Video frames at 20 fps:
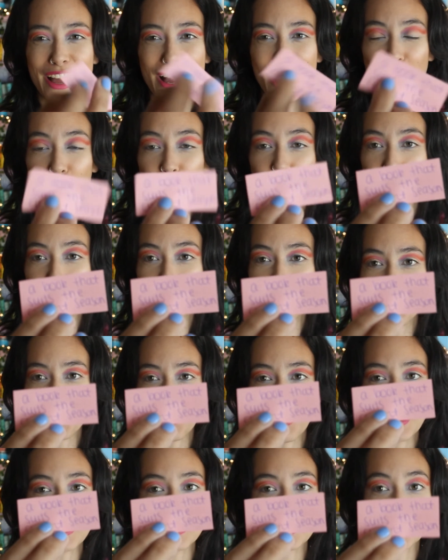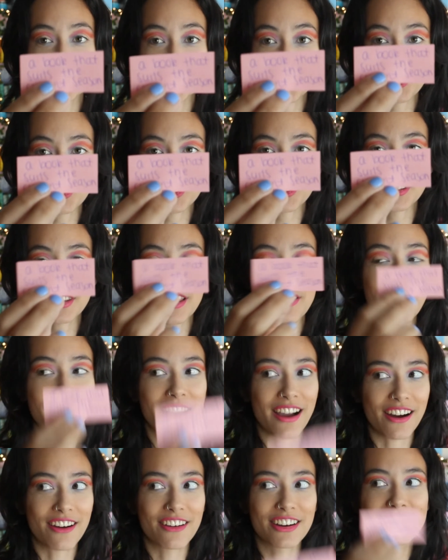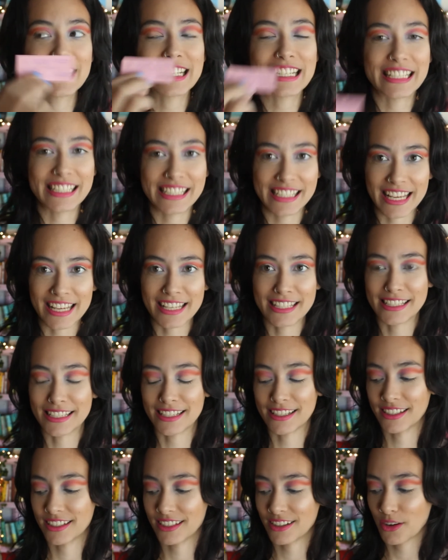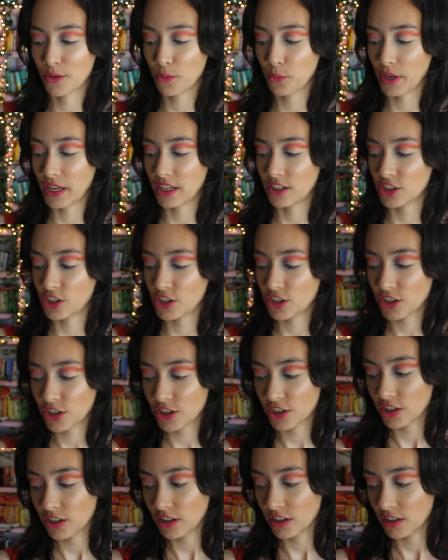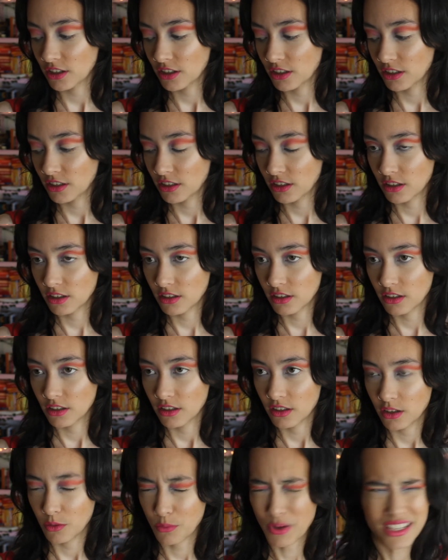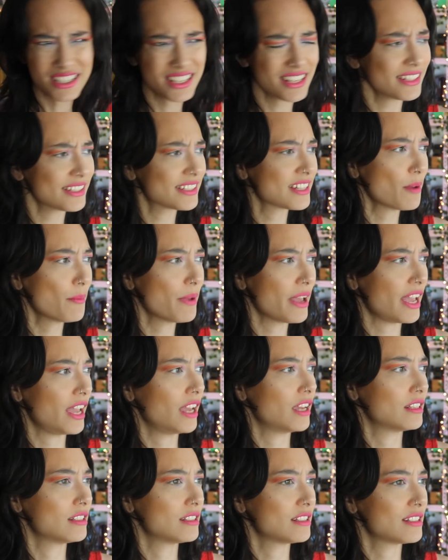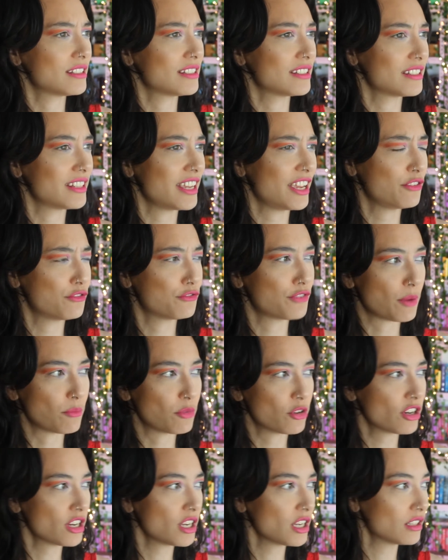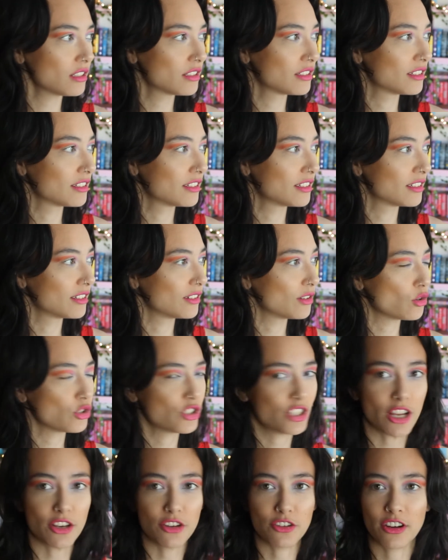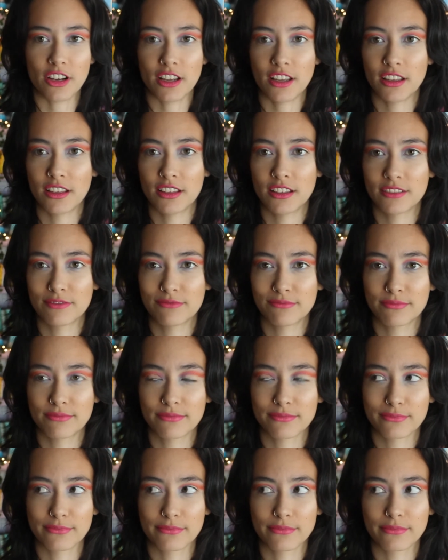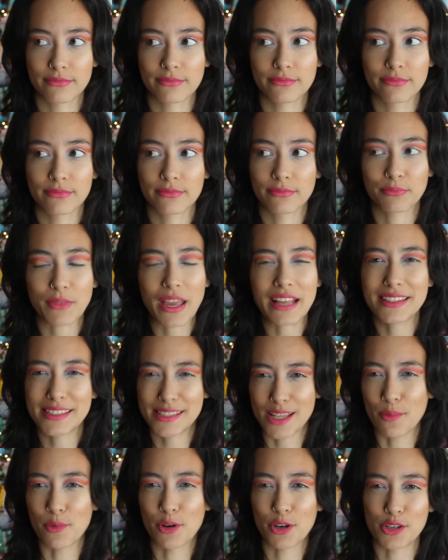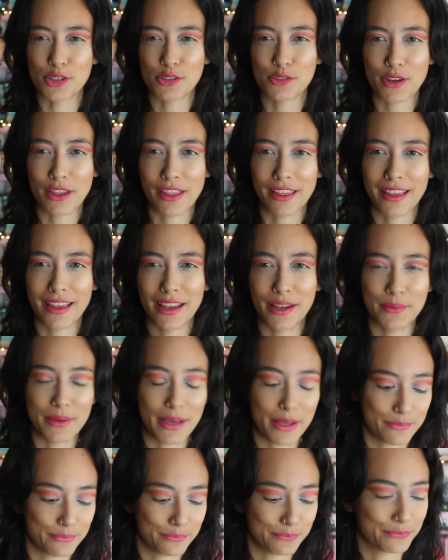A book that suits the current season, which, when does summer end? In February or January? It's summer in Australia, anyway.